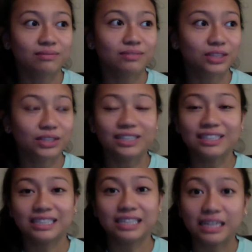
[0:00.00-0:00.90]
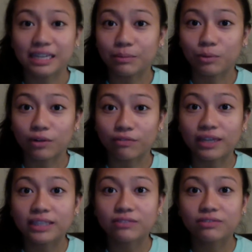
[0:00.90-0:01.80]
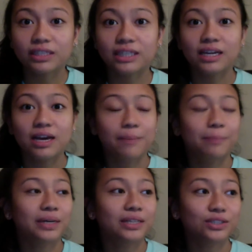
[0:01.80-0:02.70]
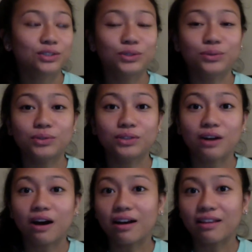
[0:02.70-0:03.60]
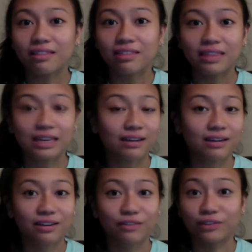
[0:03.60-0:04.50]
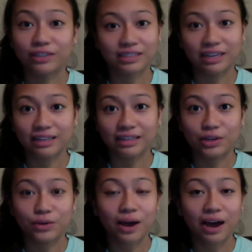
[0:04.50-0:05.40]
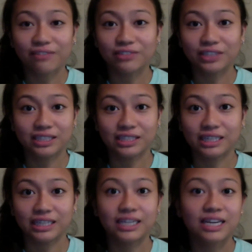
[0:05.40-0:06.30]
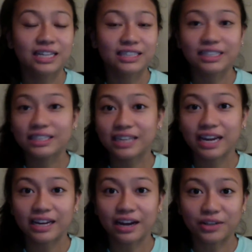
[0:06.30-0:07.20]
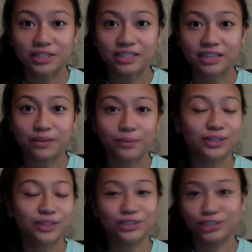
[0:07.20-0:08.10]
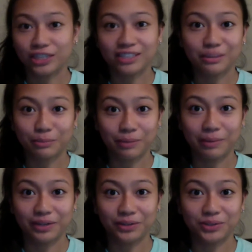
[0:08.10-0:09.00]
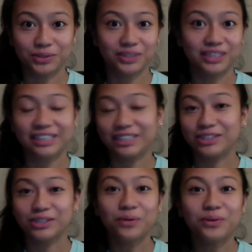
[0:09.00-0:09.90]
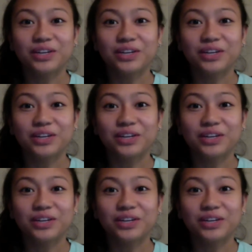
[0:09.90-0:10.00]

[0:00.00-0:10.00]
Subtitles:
look into studying more effectively, but do not think for a second that you have to study 6 to 8 hours a day when you're just a pre-medical student. Like, don't